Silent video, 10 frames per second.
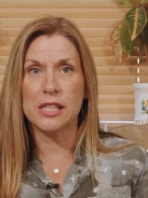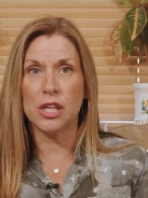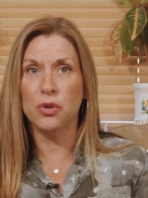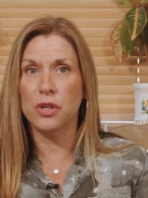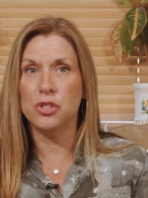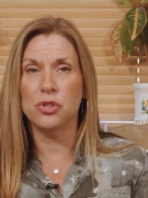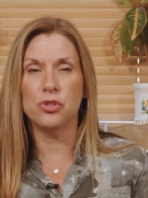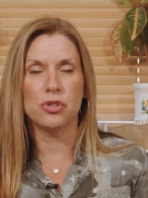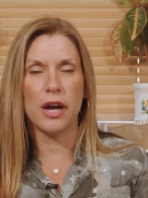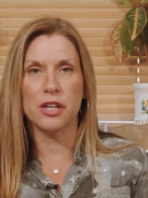that you can do,
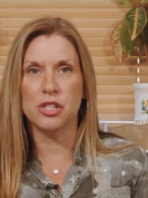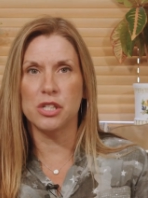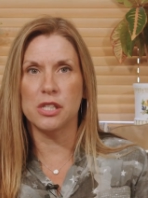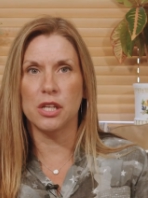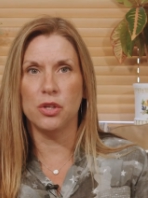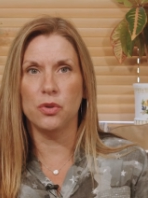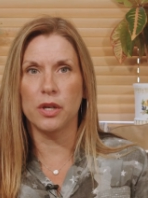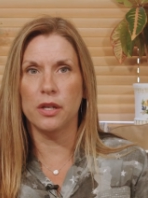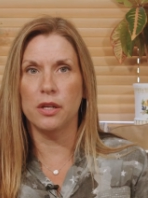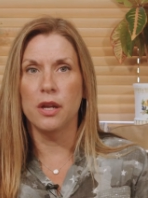strategies that you
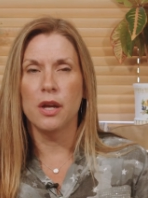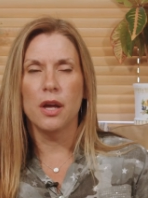can